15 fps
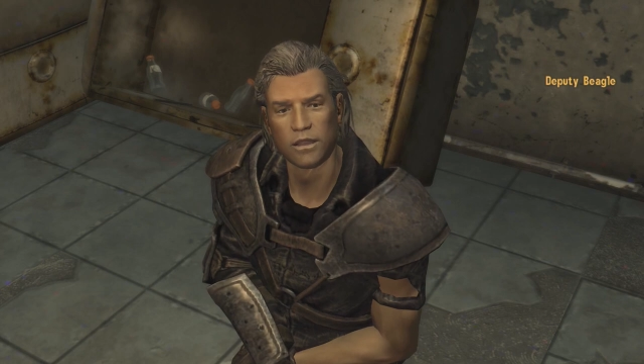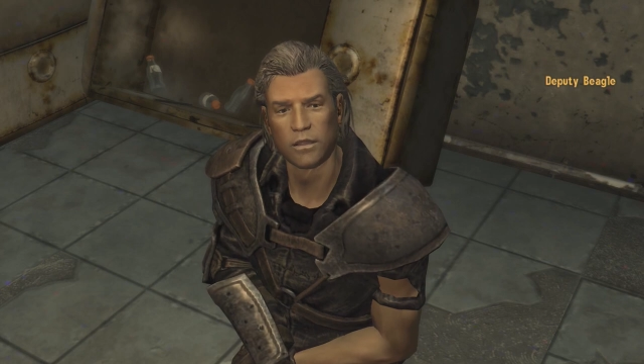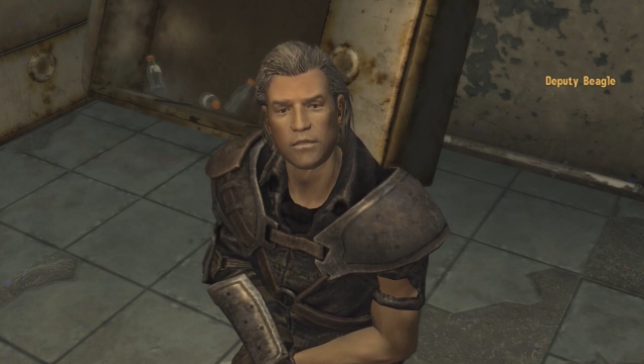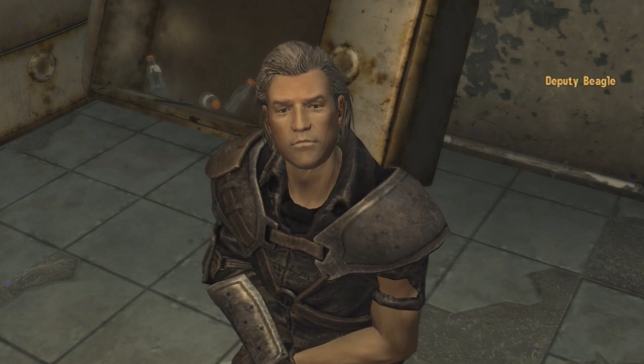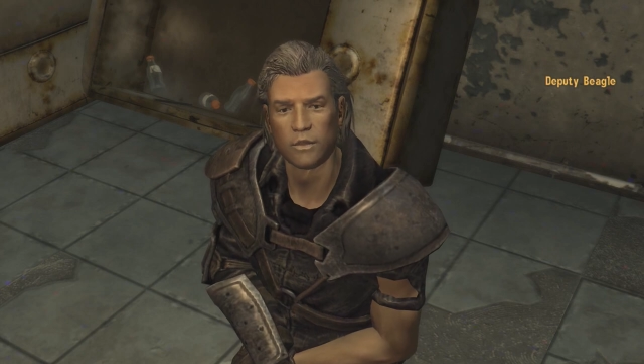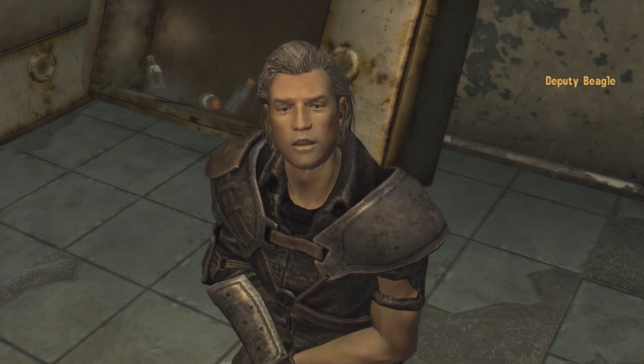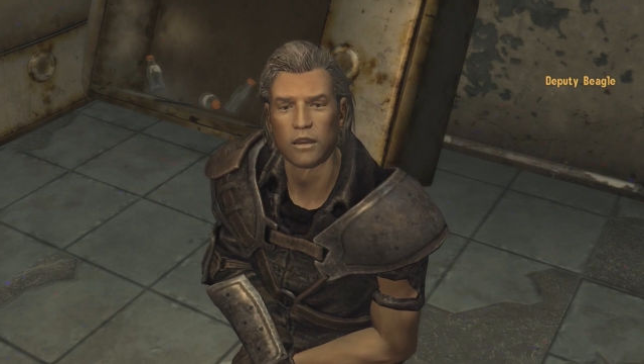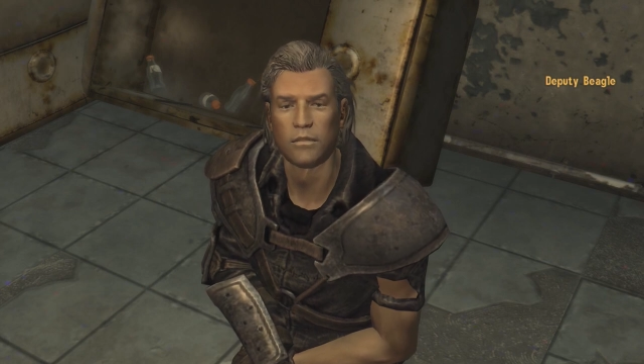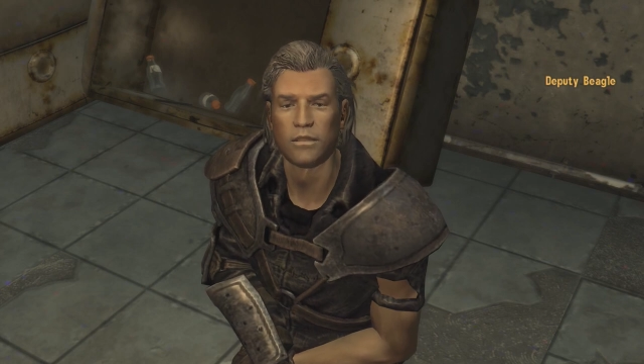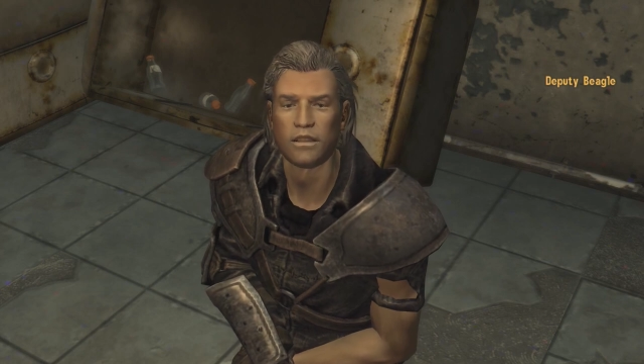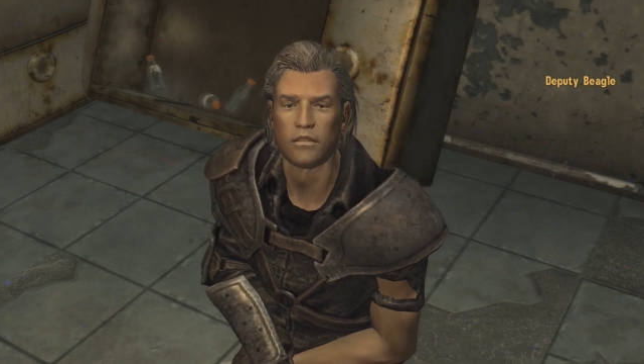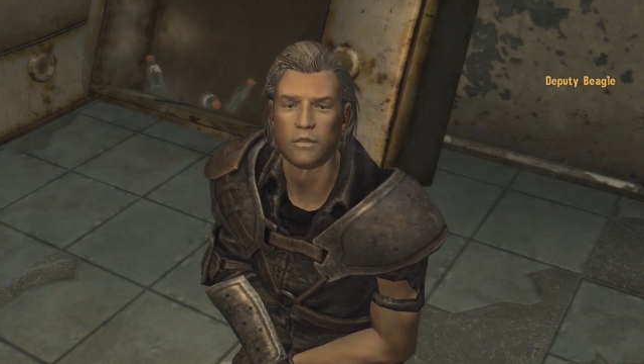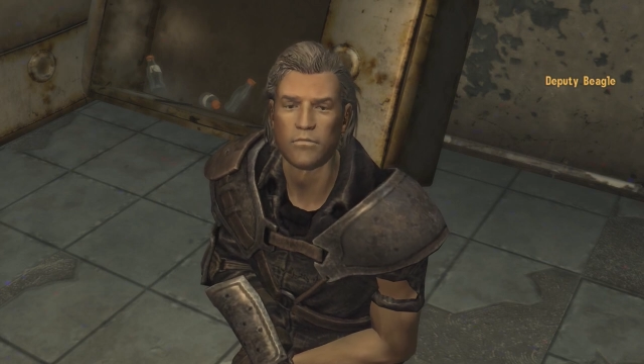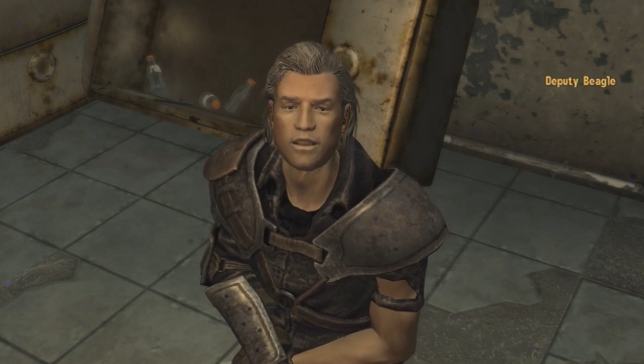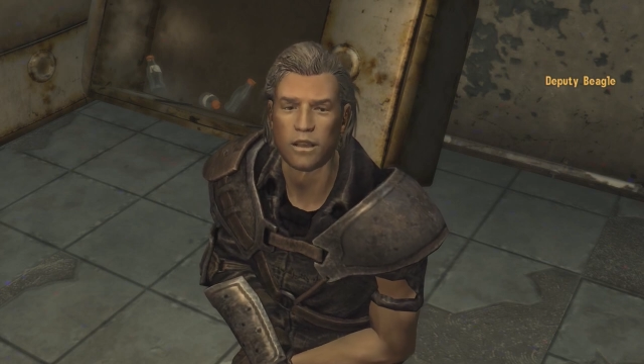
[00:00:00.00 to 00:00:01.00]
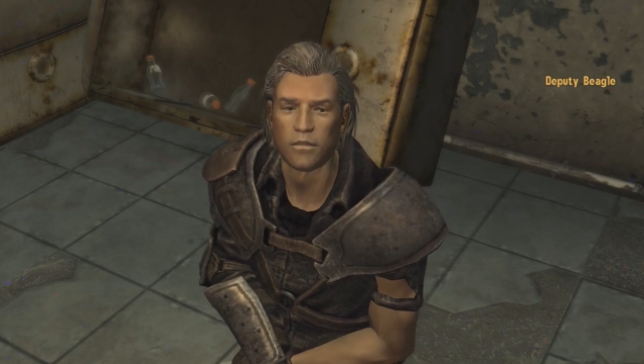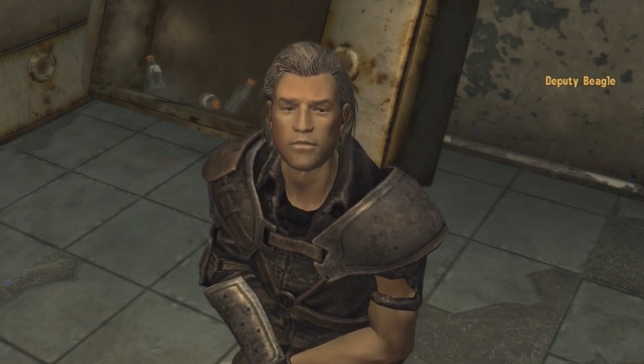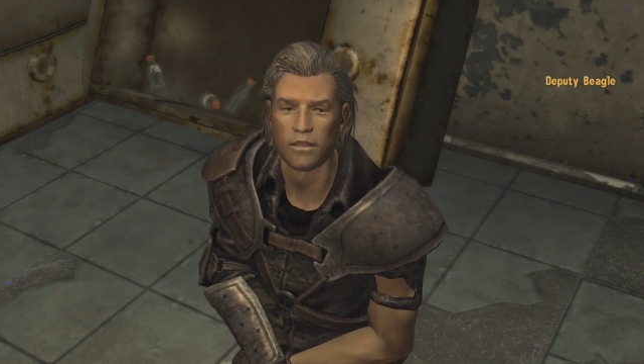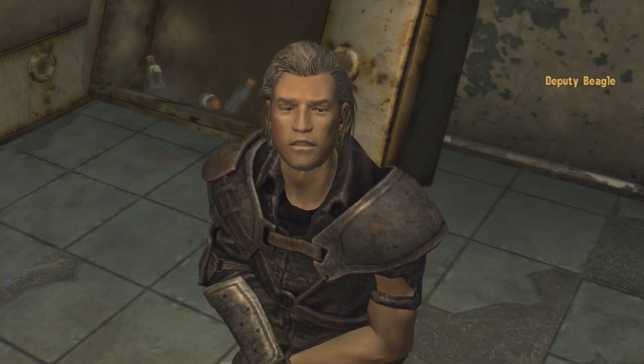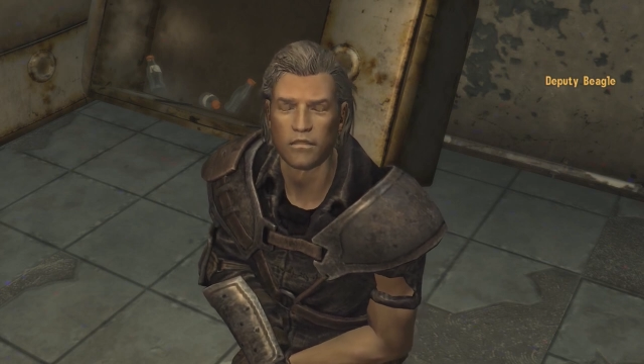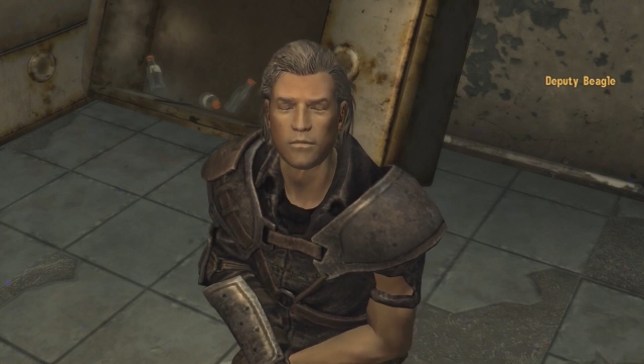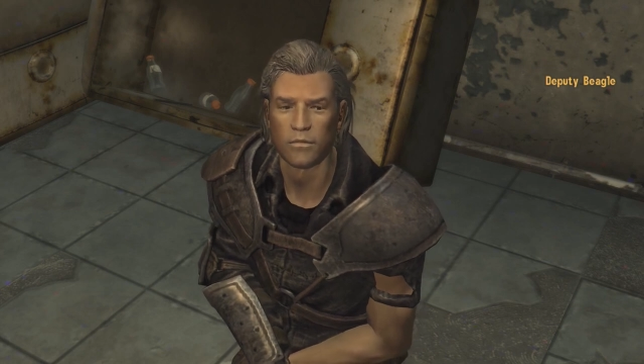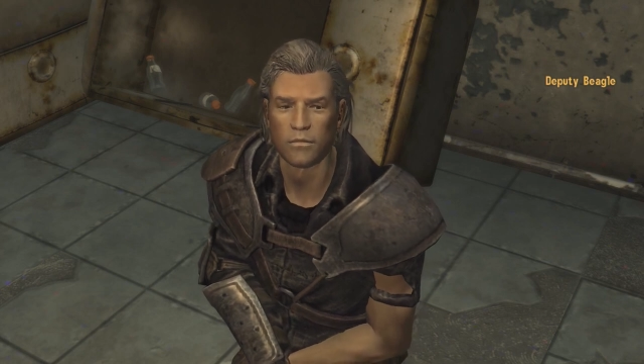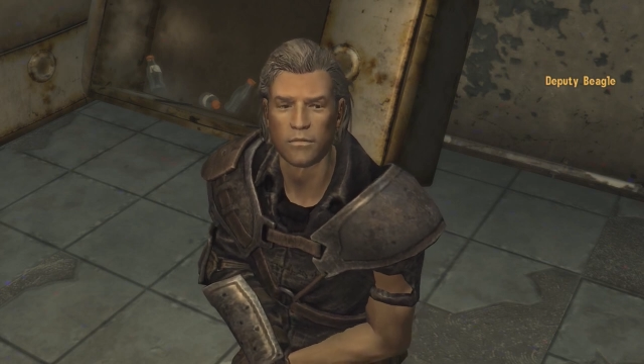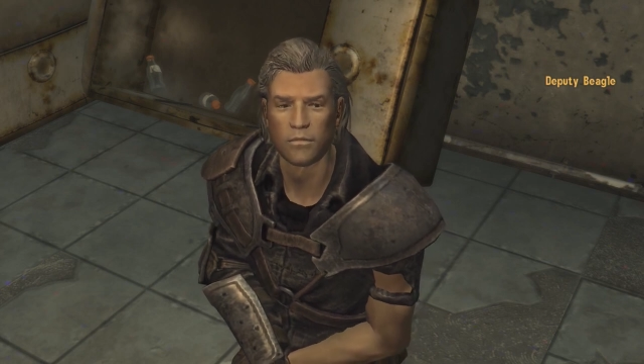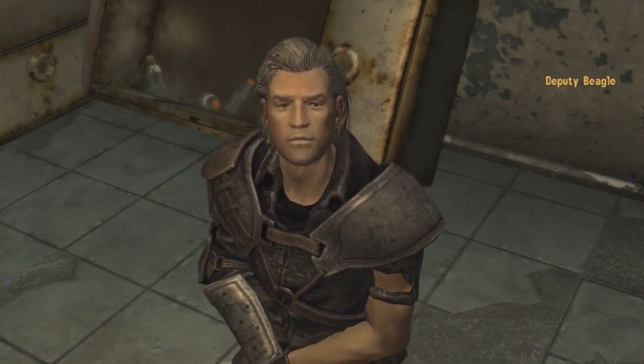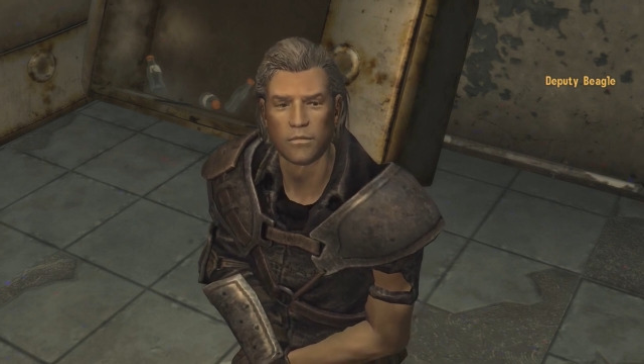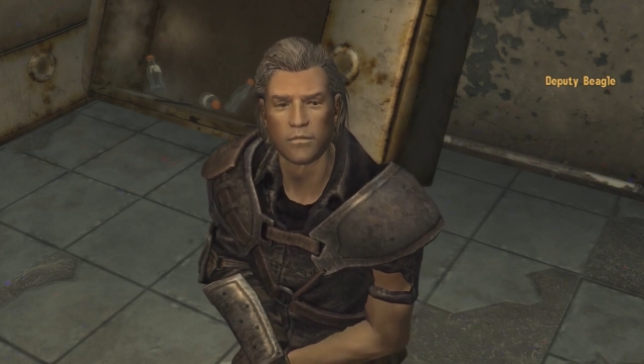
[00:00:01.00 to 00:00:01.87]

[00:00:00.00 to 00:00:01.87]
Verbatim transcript: as I am released from captivity.